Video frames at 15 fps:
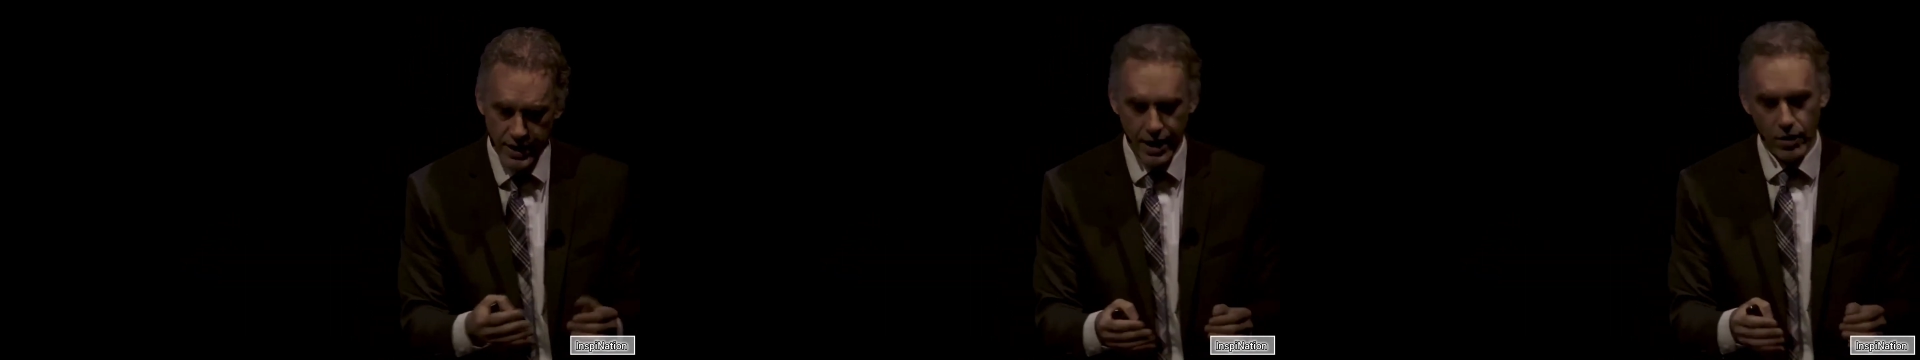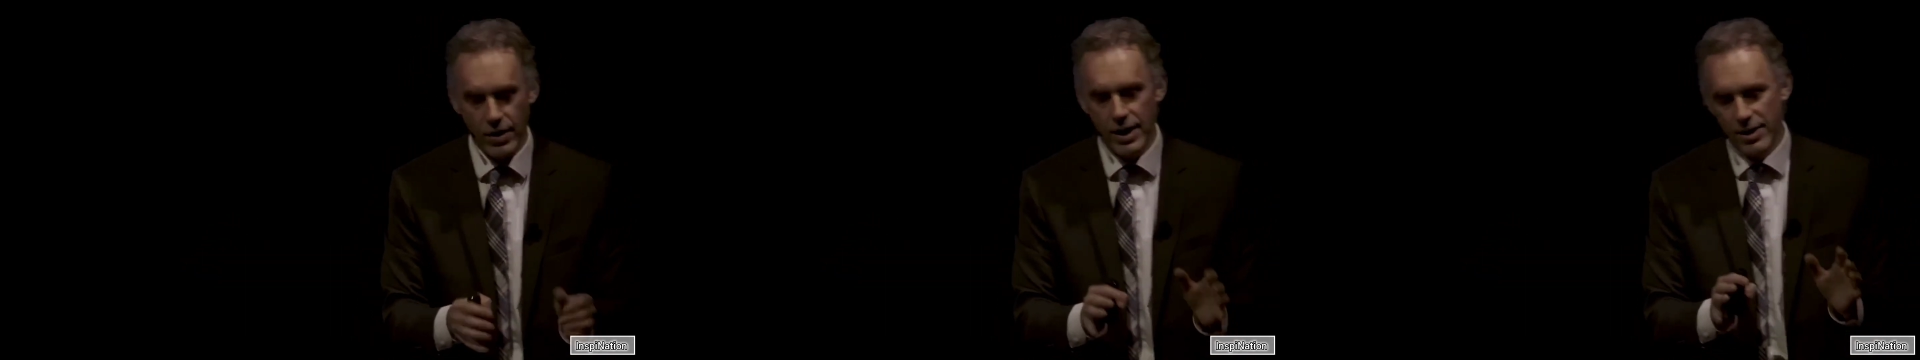
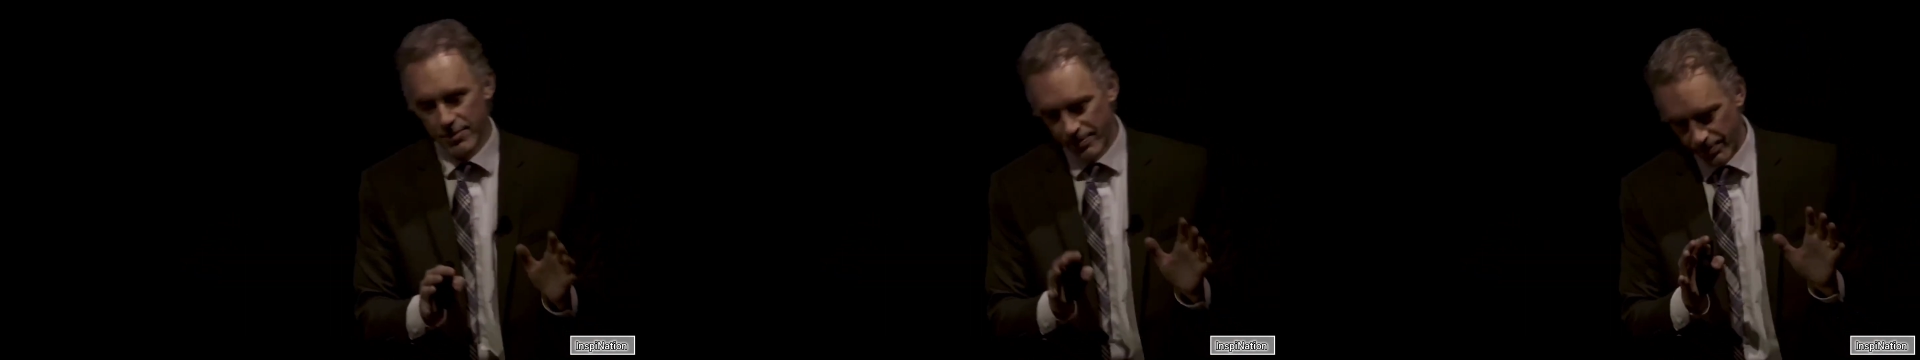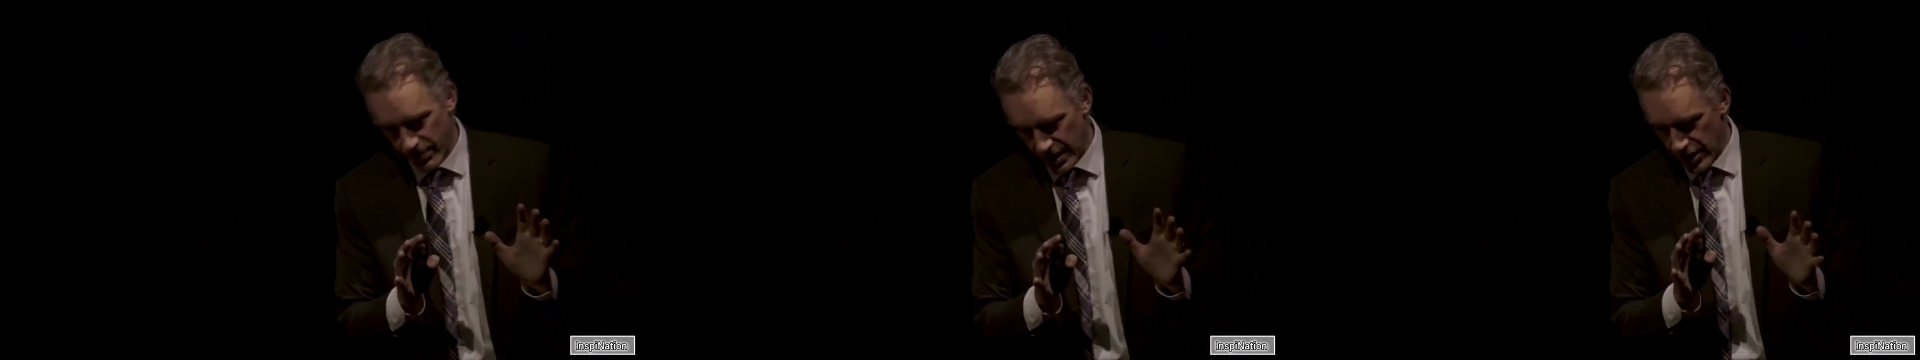Now,
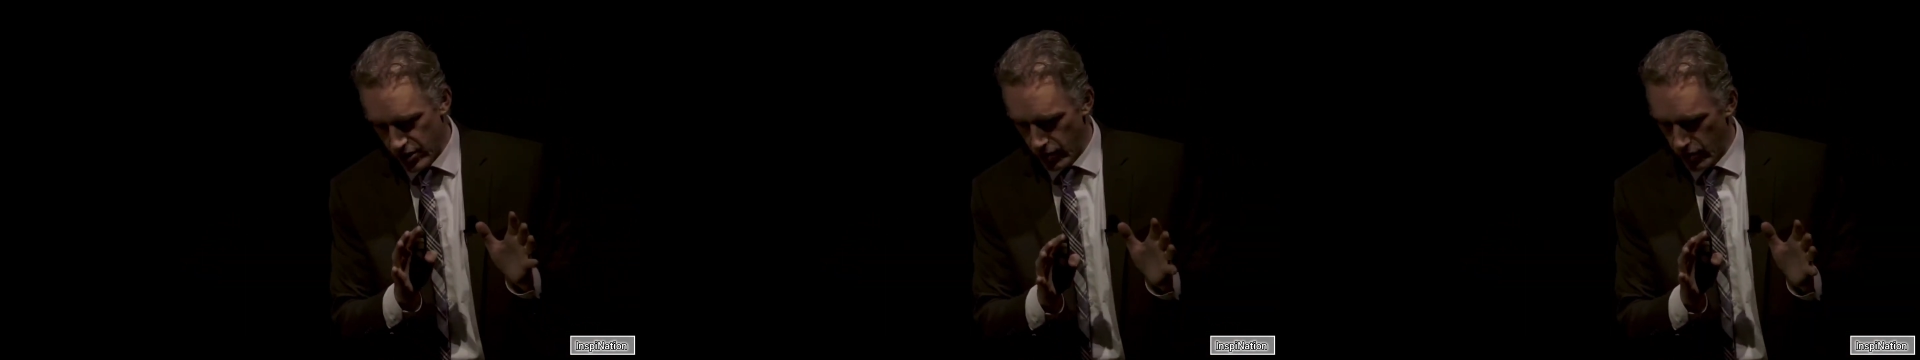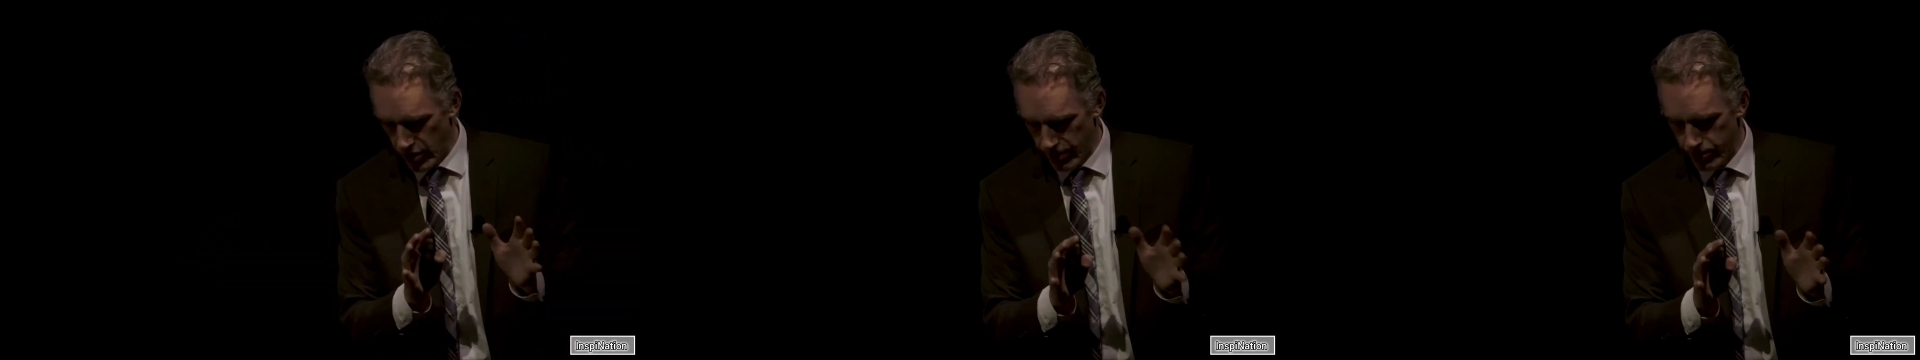you
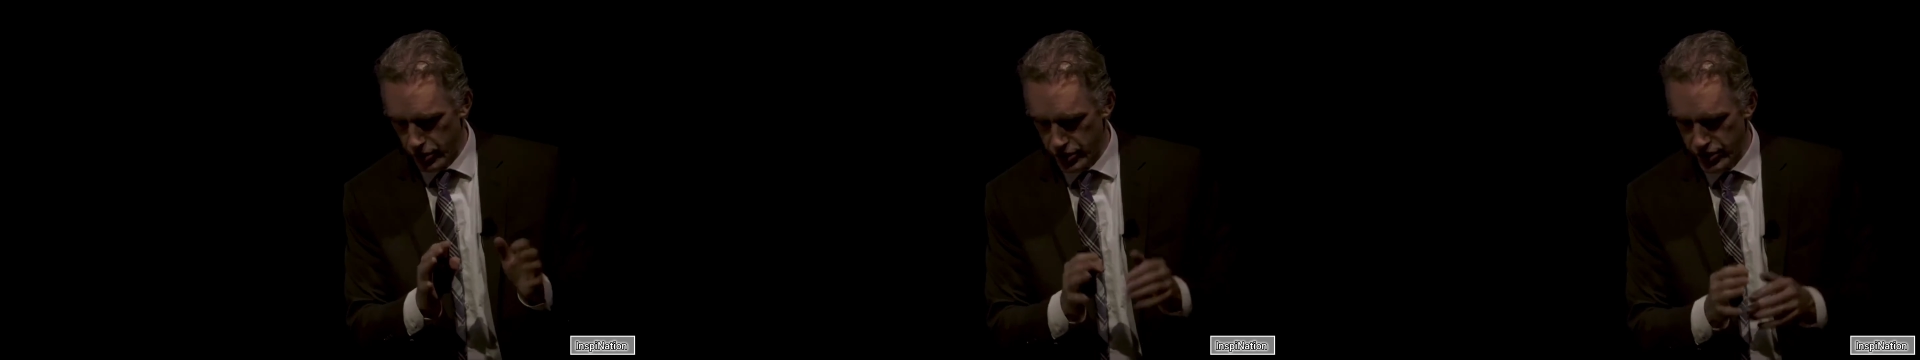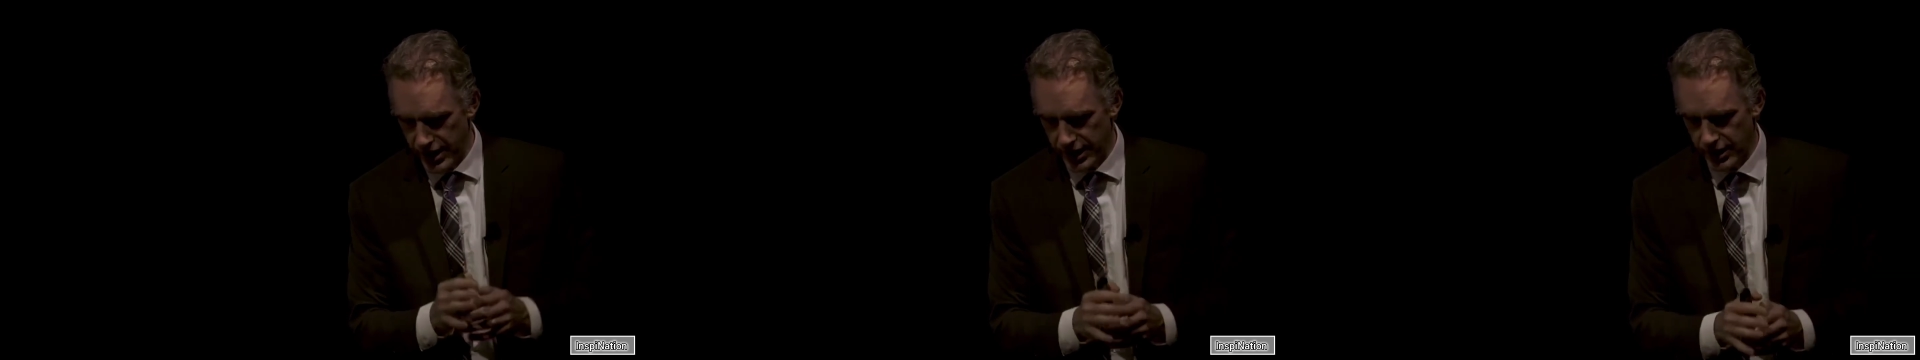don't want to
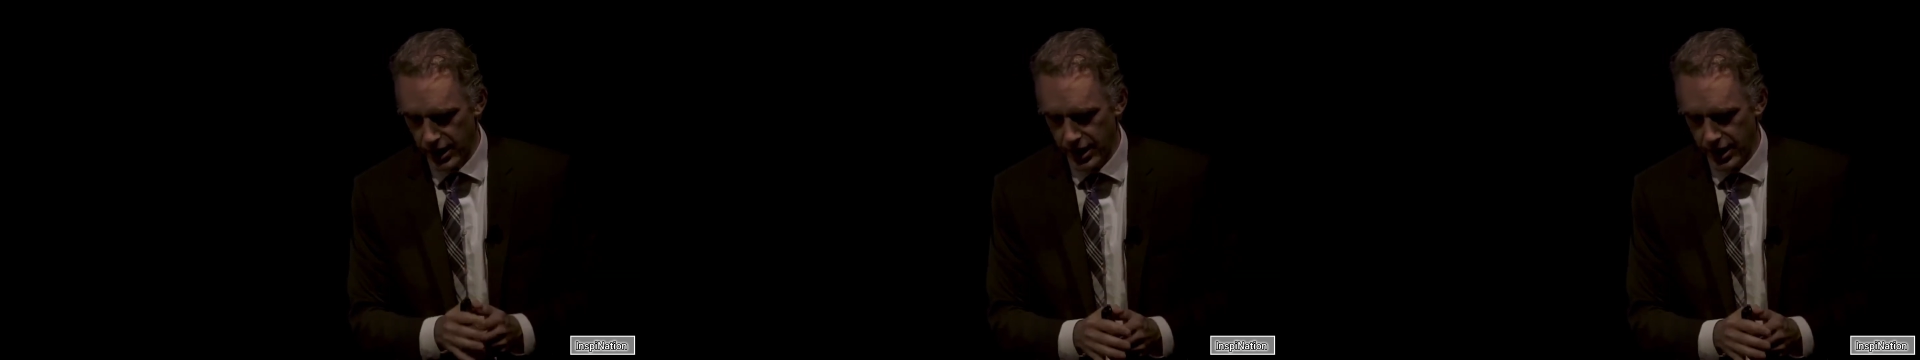push that